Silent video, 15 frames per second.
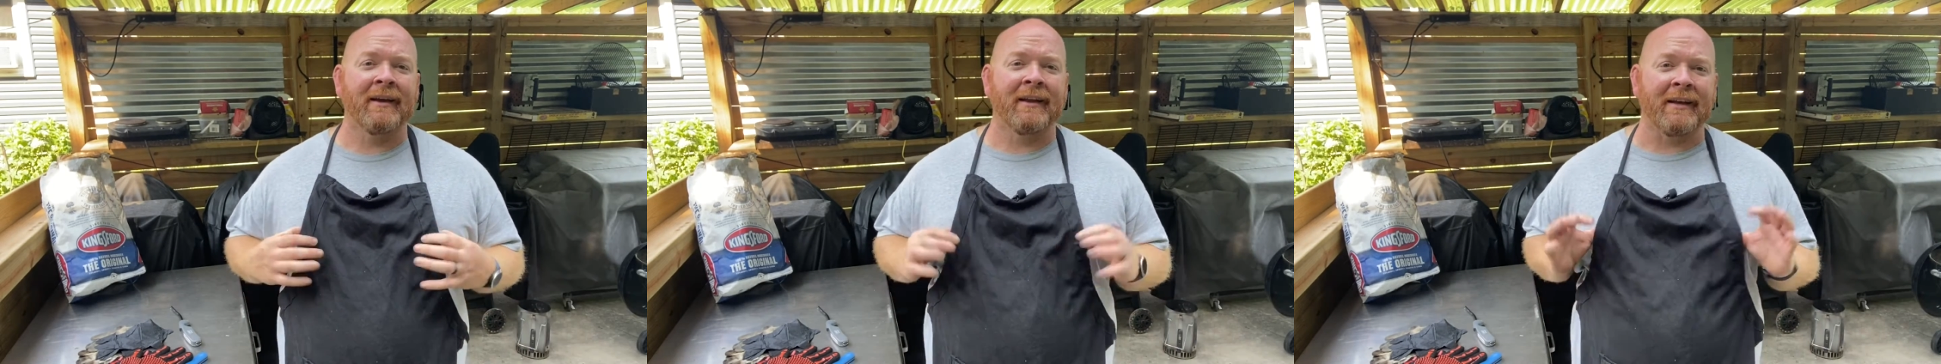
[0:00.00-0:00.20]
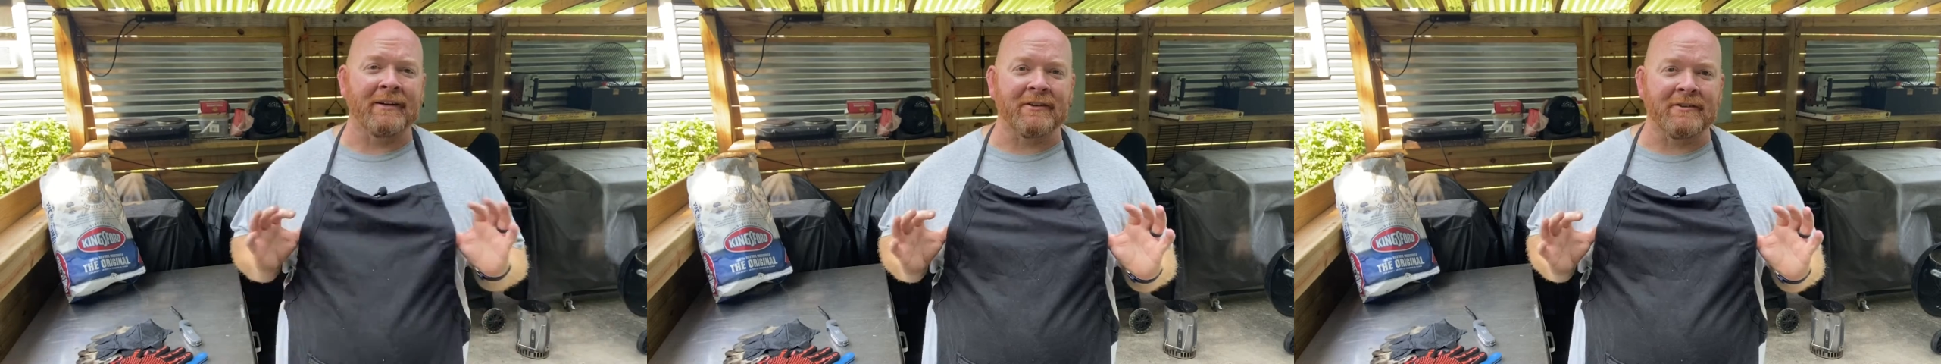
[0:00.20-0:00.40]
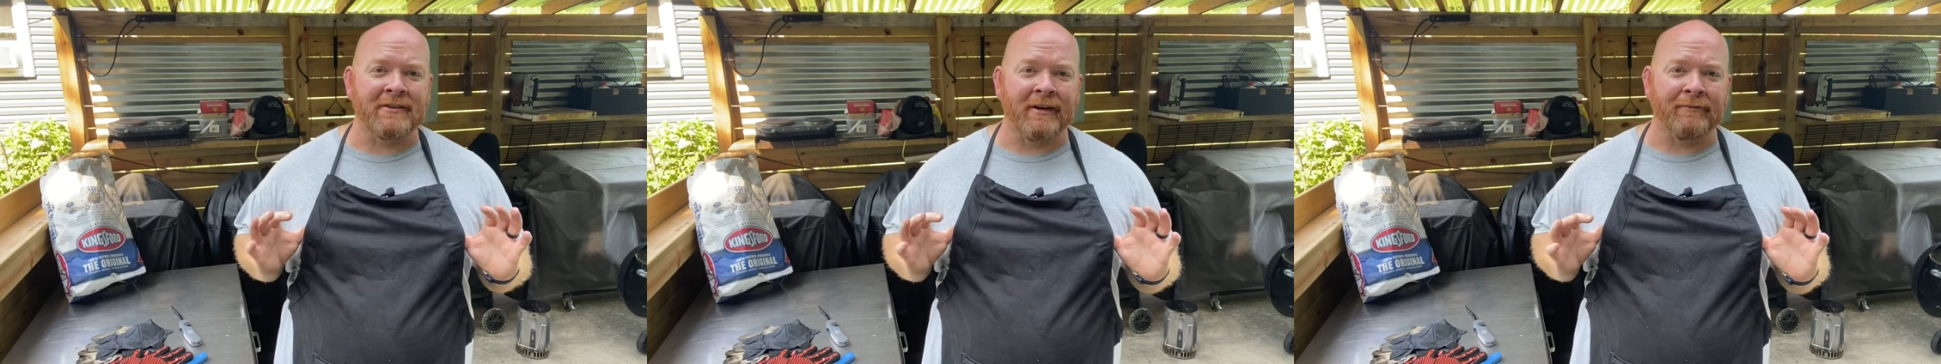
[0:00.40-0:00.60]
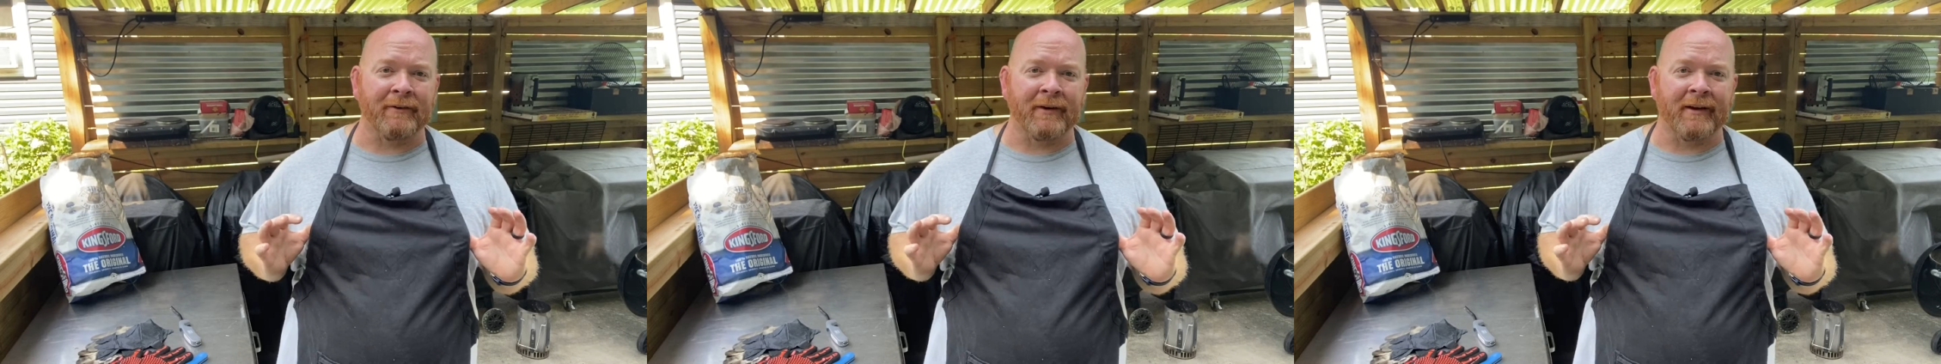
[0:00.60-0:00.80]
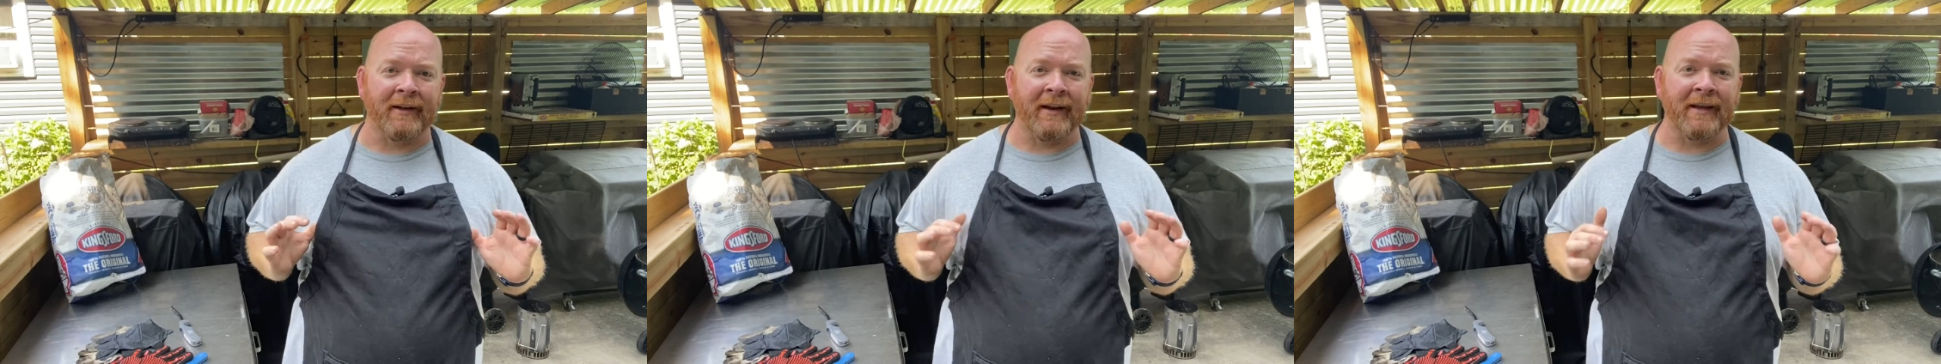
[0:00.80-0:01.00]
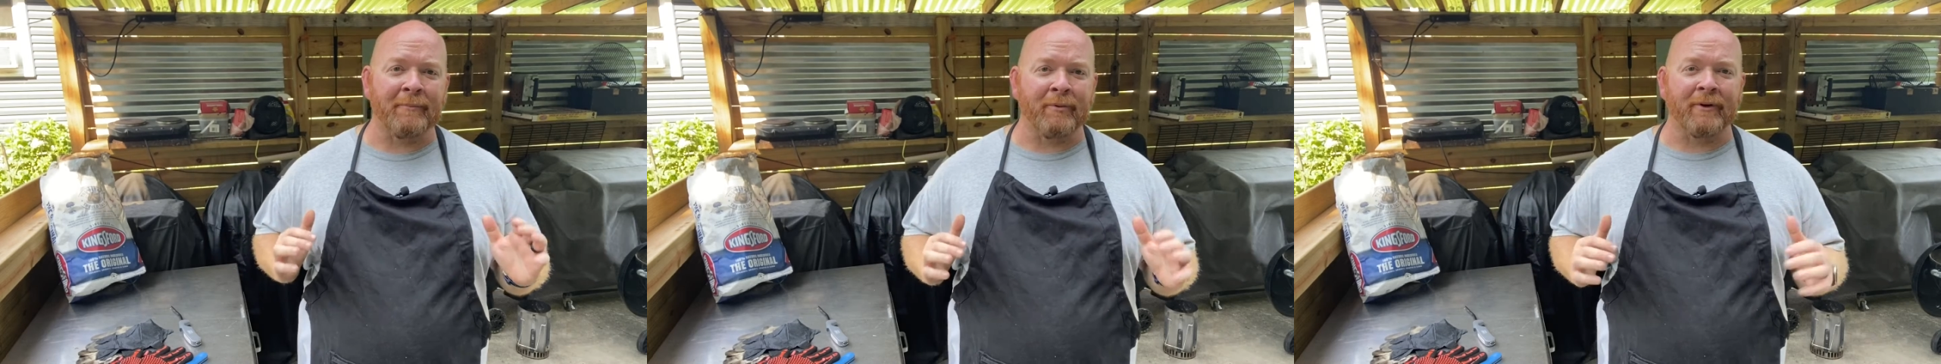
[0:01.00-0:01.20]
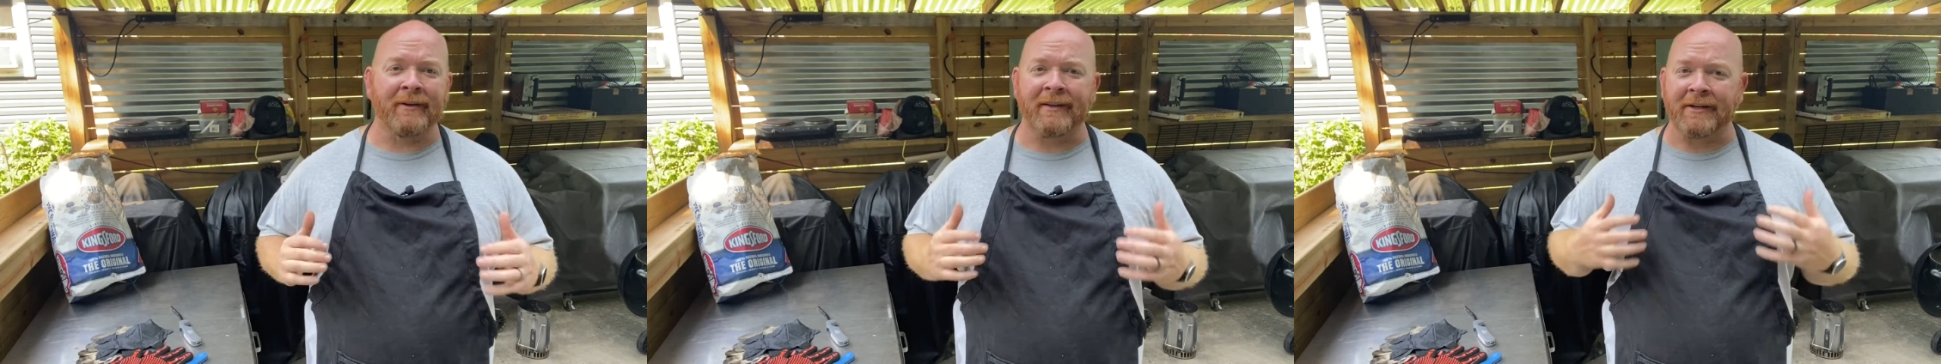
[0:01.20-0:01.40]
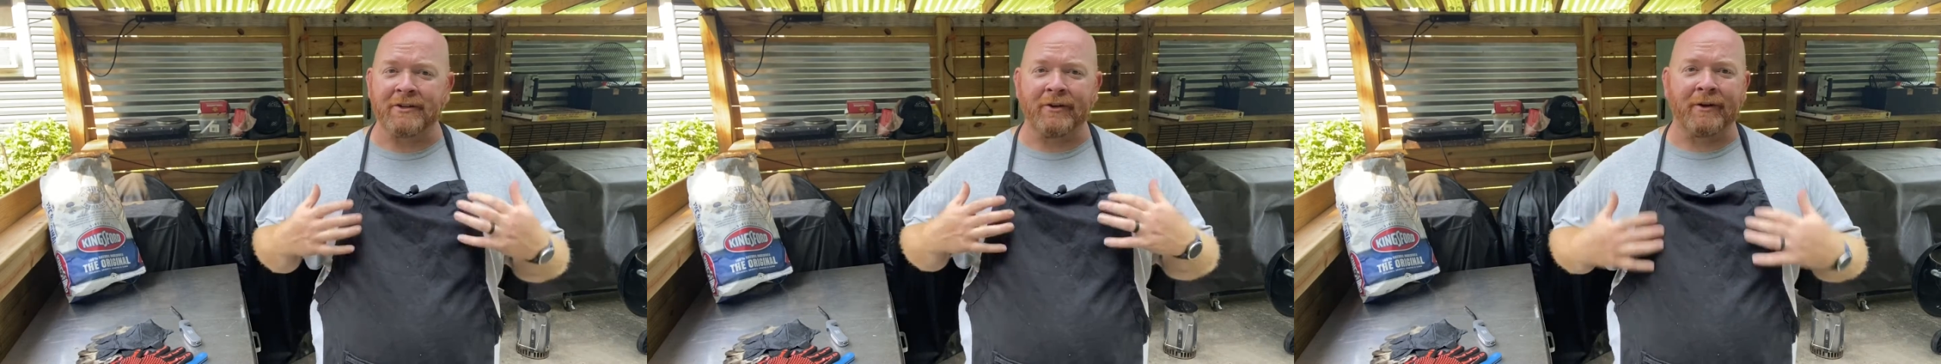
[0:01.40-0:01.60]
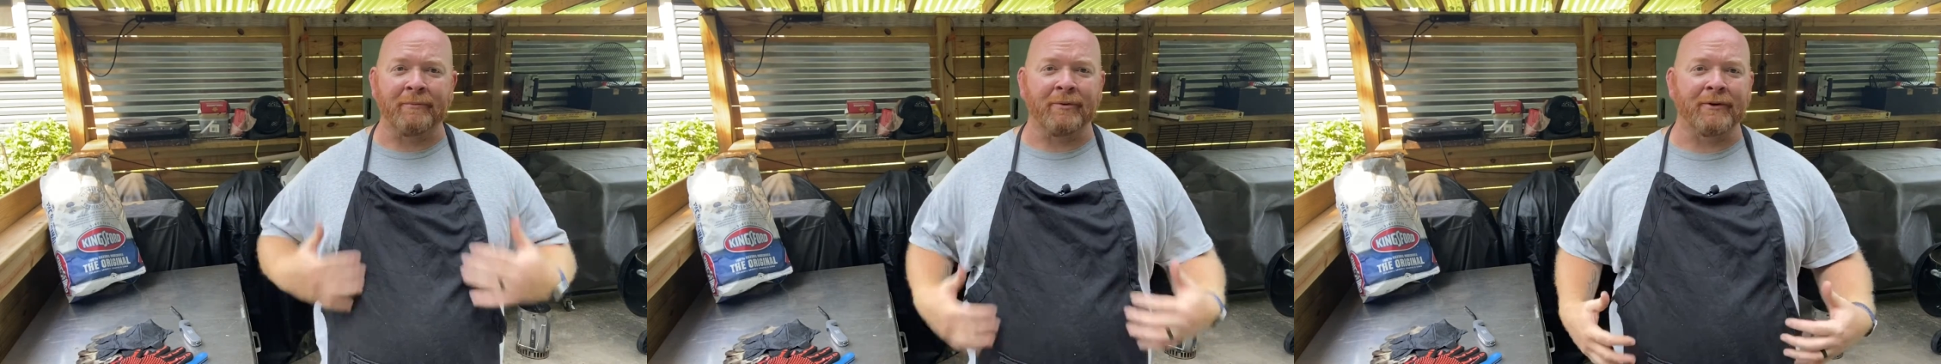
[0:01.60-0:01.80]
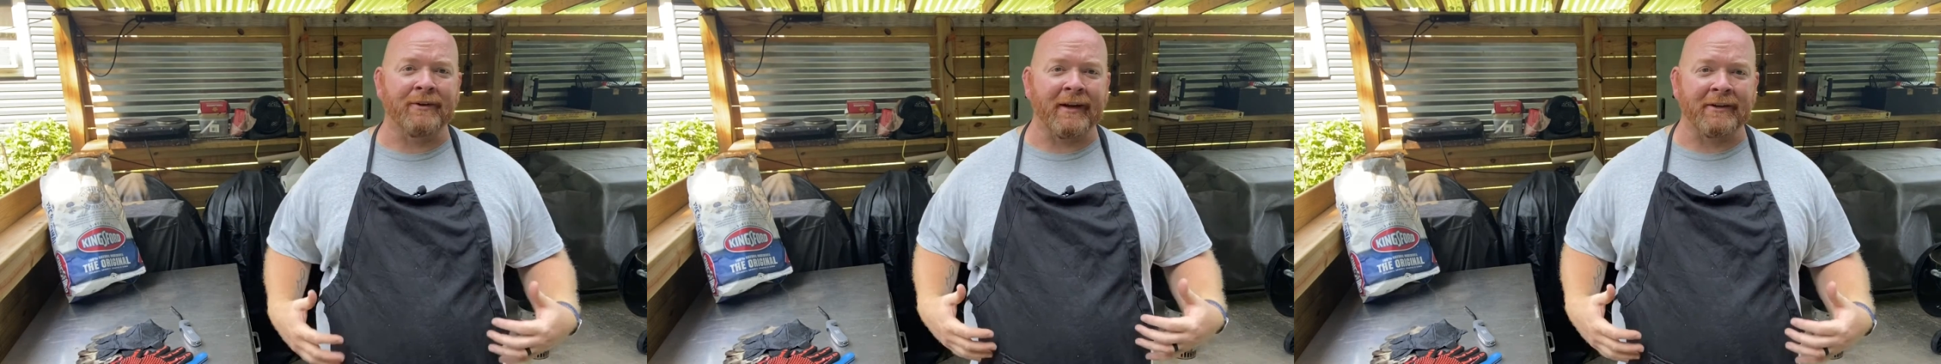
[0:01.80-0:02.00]
get yourself an apron that you can
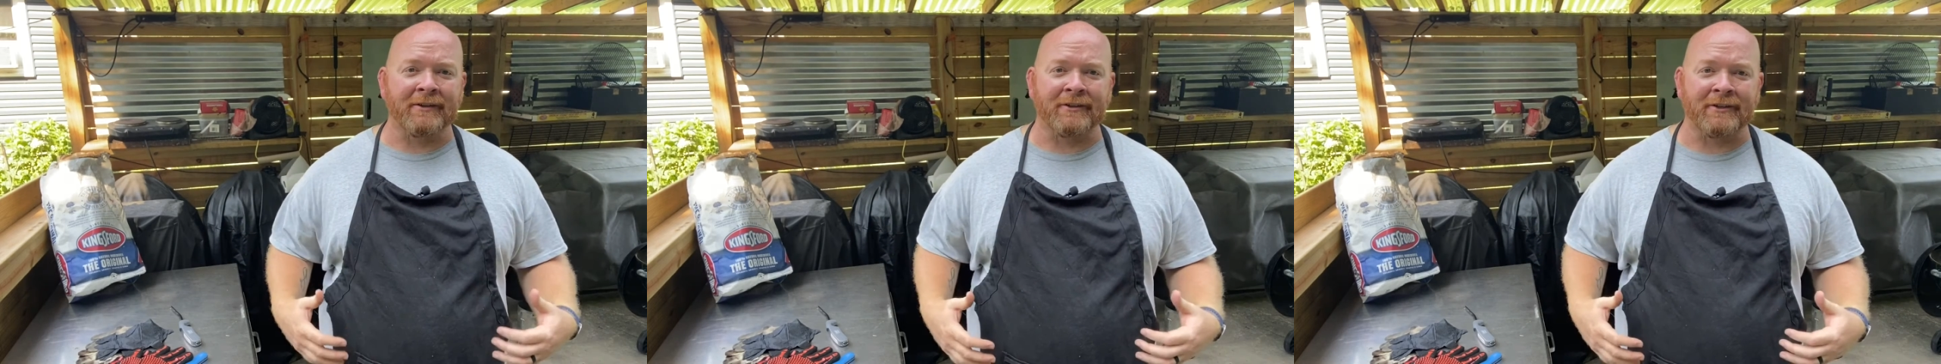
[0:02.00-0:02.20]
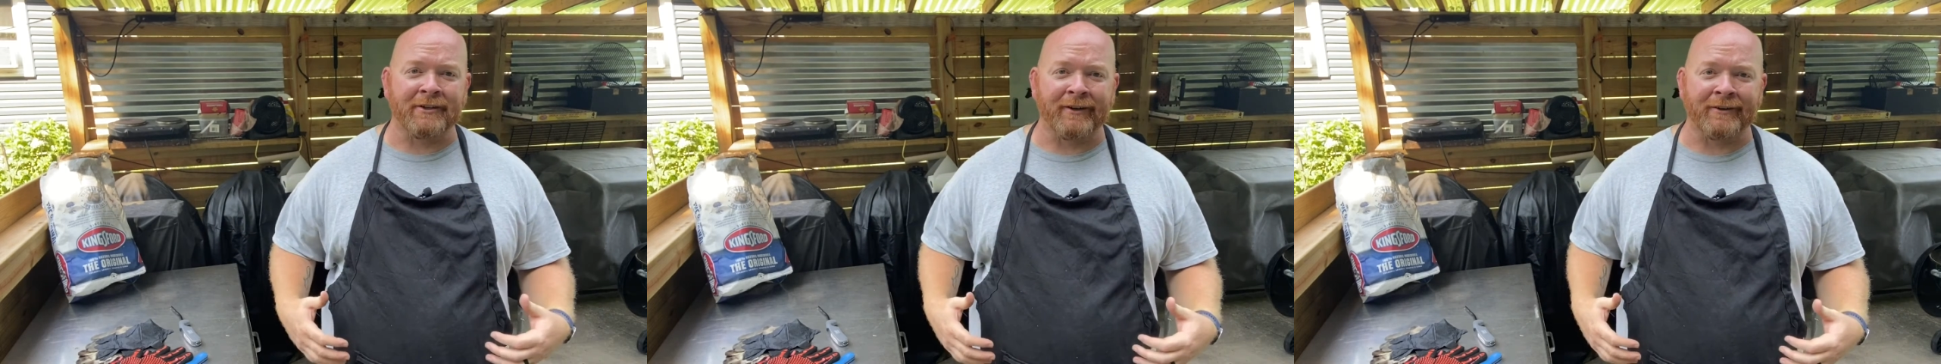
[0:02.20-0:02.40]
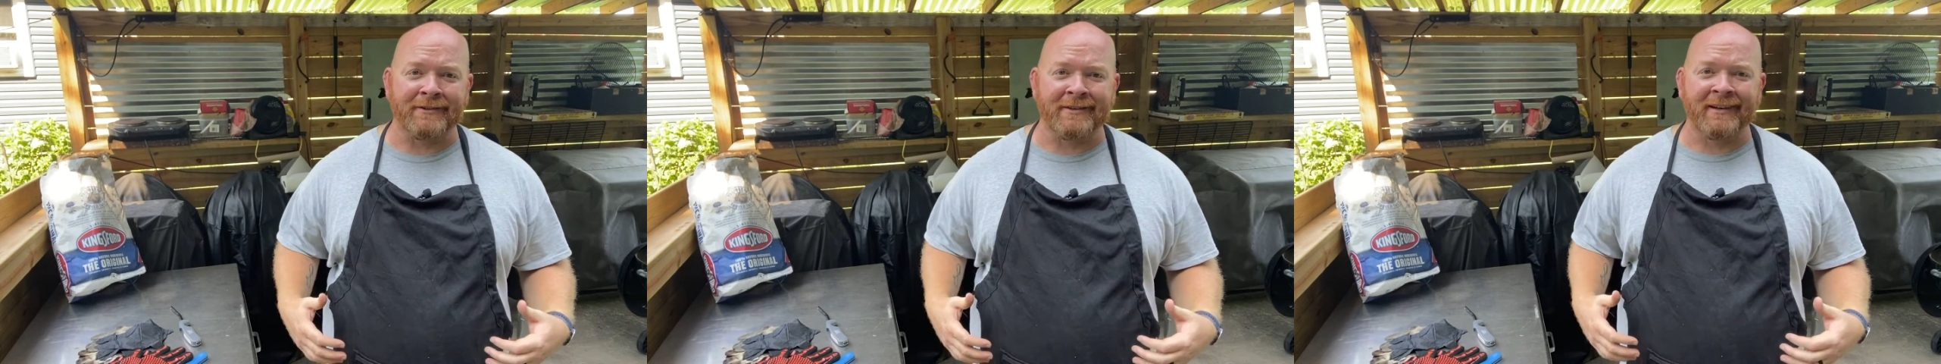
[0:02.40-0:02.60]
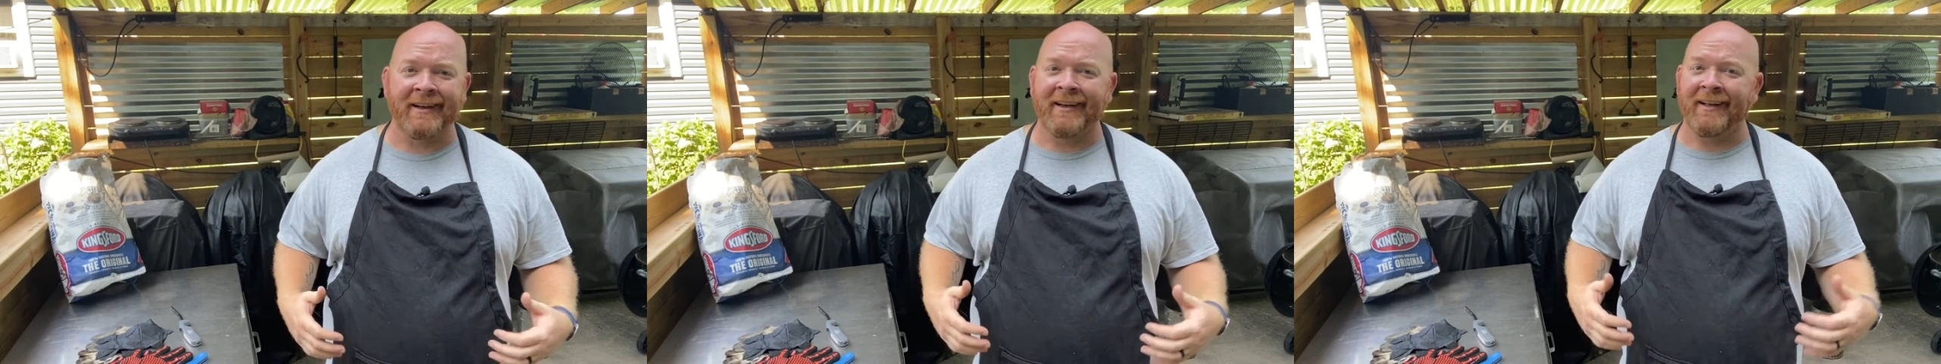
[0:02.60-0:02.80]
protect your shirts.